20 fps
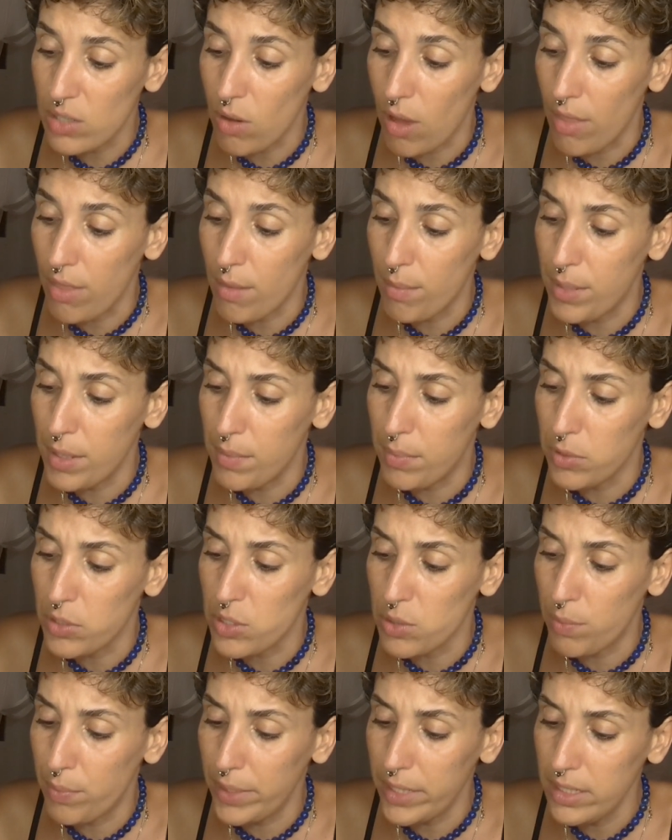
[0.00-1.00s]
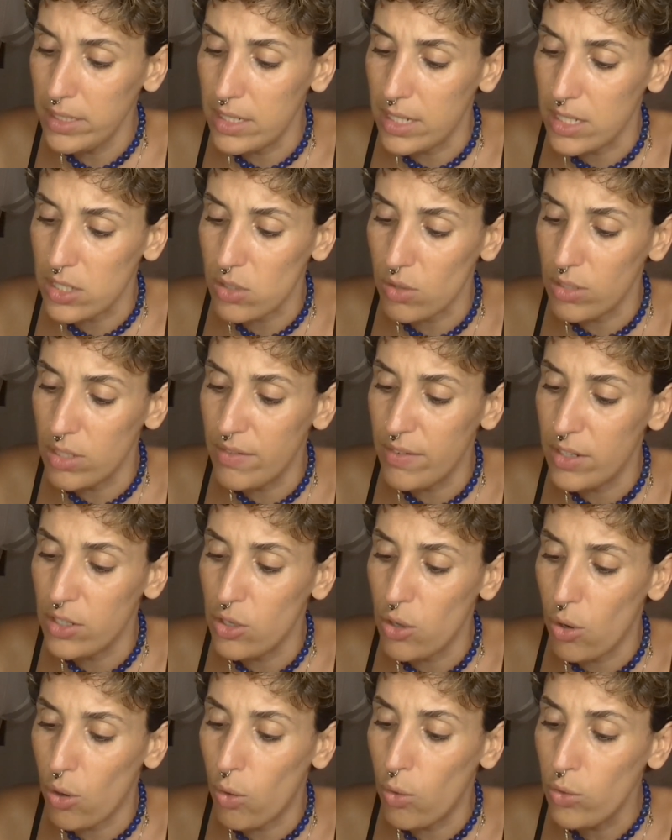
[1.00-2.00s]
or other people's opinions, or even
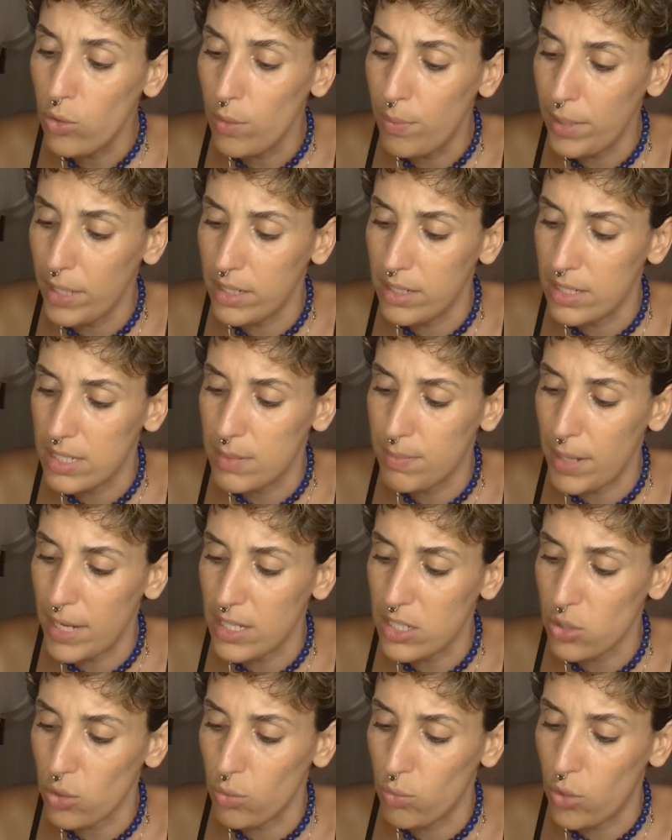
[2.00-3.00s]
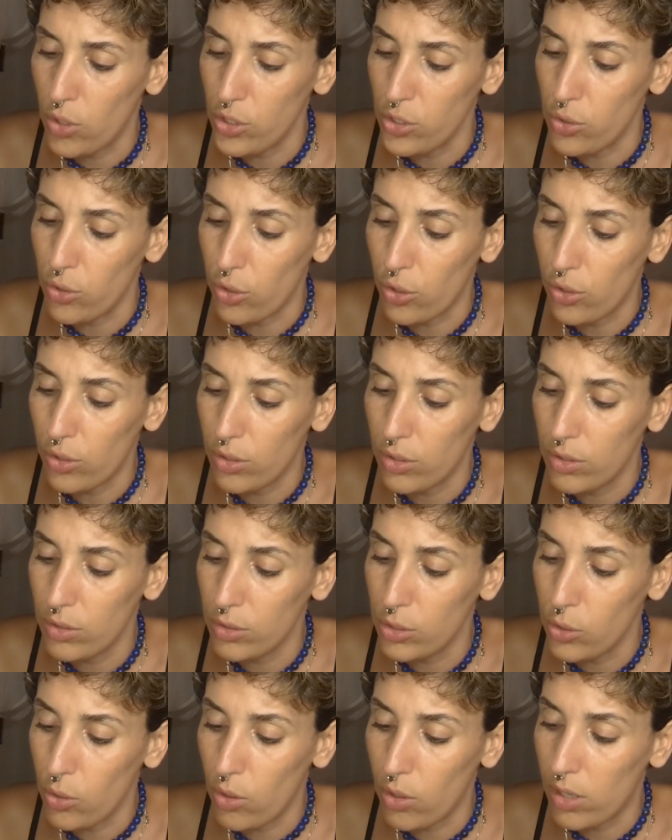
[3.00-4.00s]
your own opinions based on what
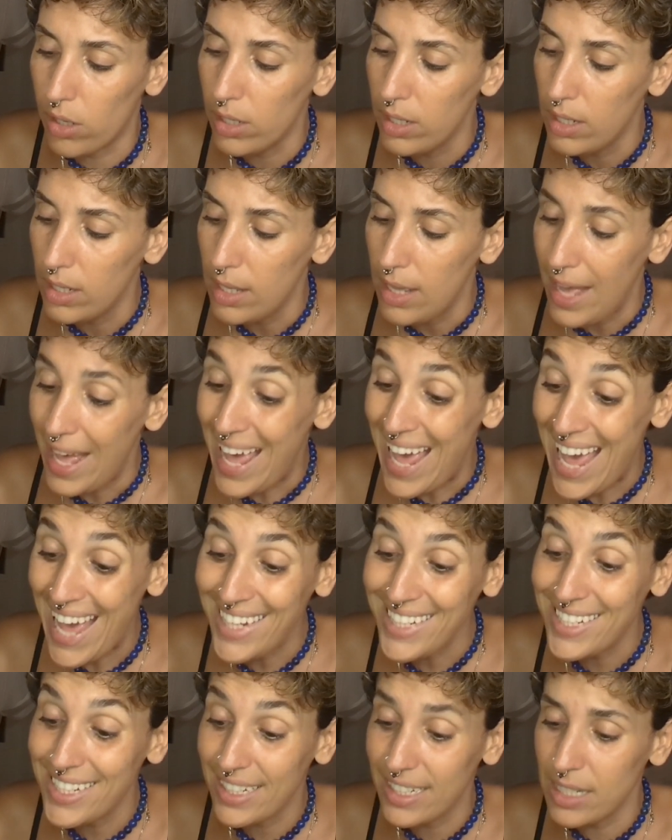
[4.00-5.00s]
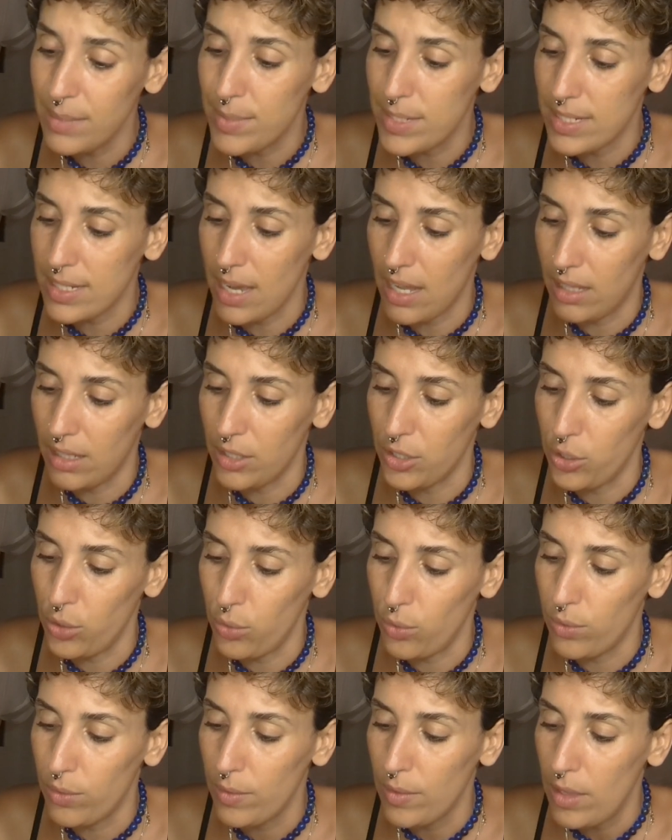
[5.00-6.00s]
your head keeps telling
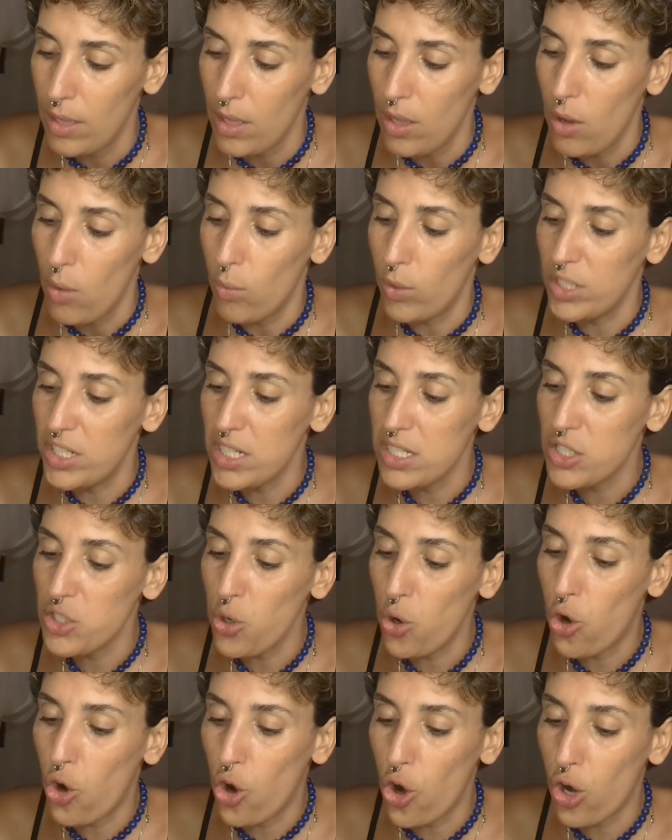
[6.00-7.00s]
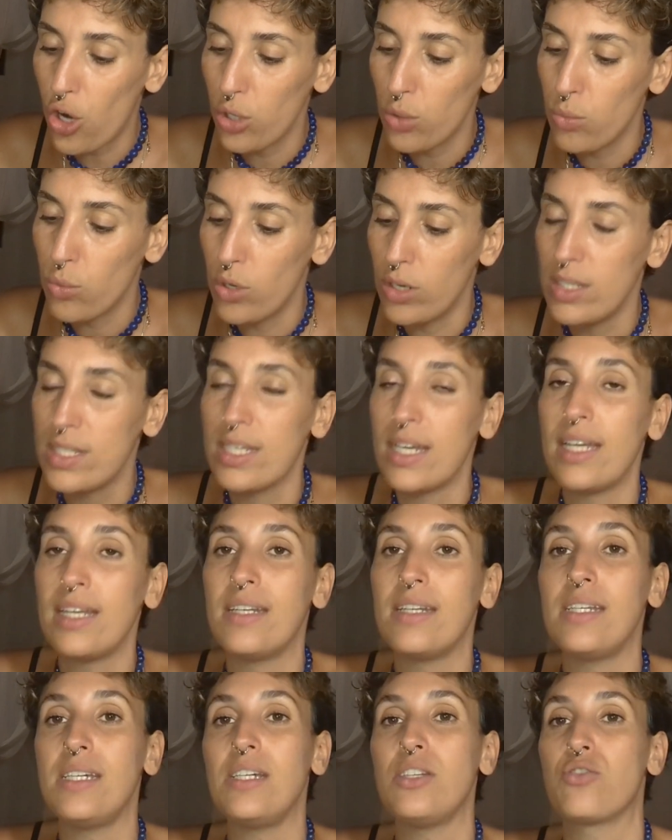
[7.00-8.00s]
you. What does your heart want
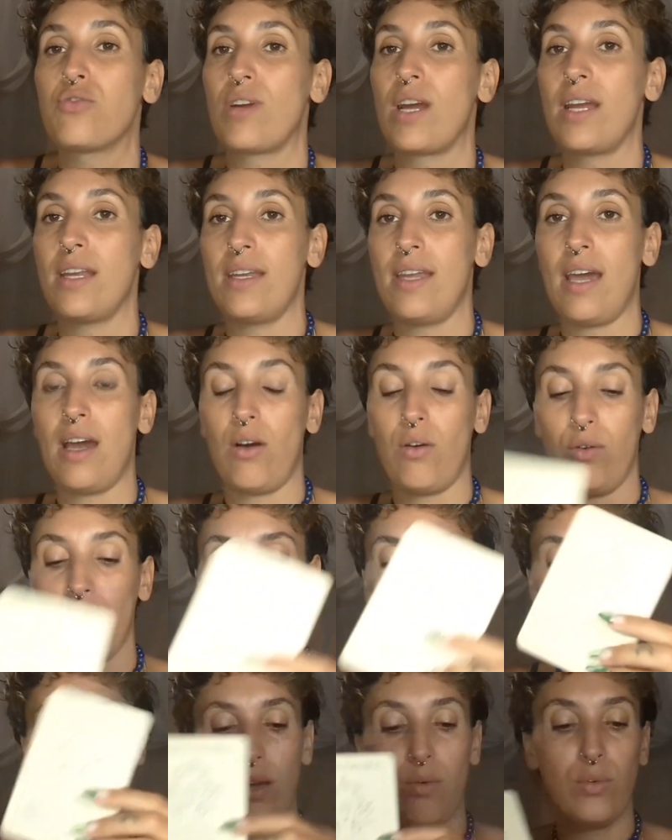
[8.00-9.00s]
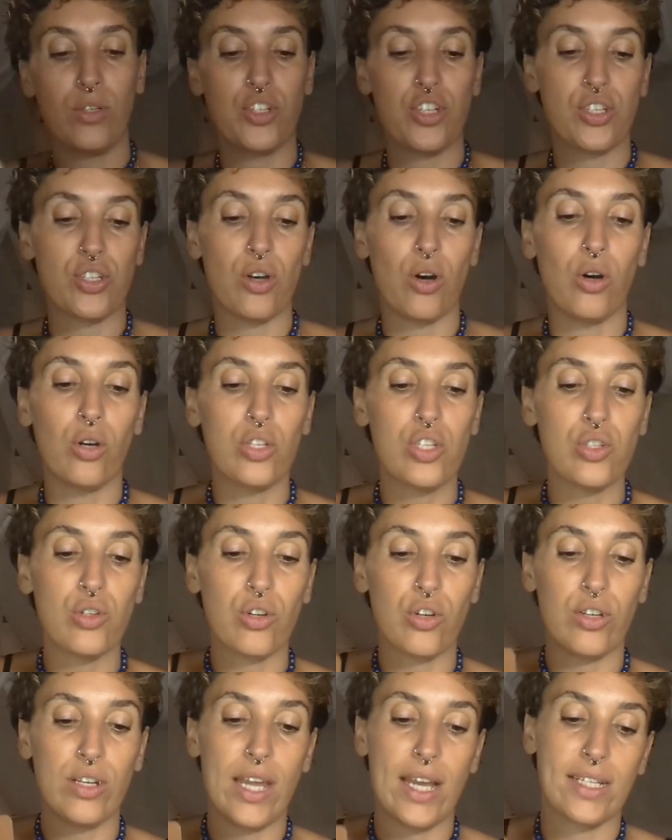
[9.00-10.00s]
and need right now? Okay, which is also
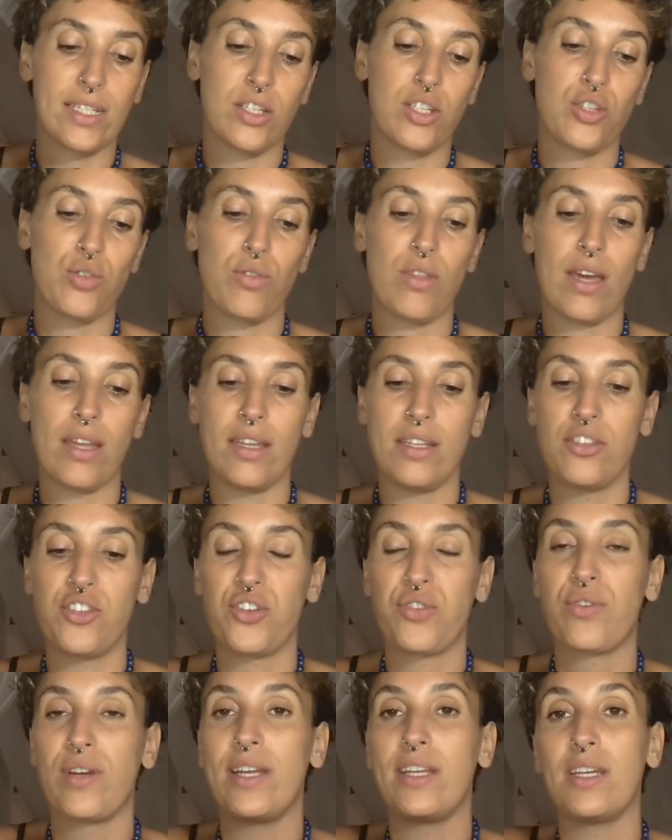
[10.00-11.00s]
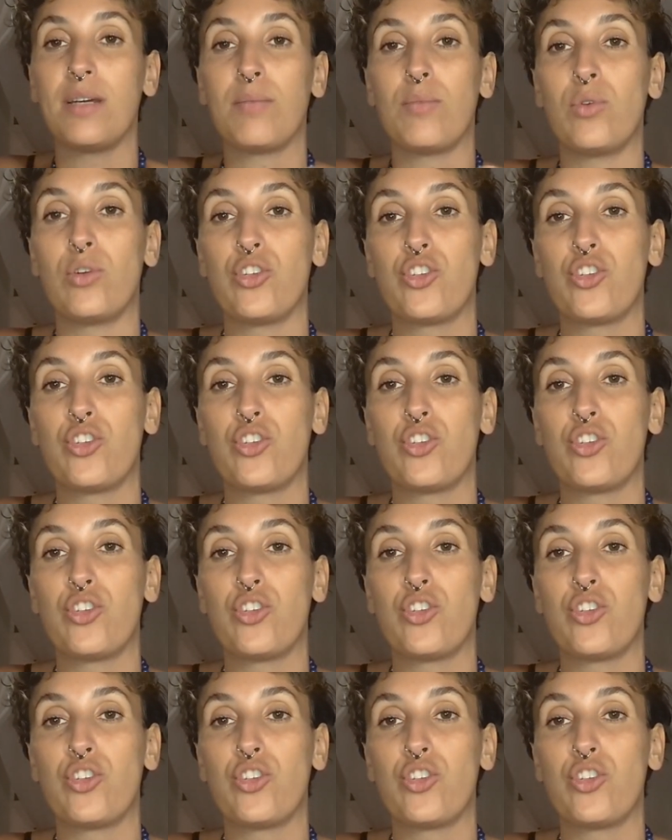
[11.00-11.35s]
connected to that integrating more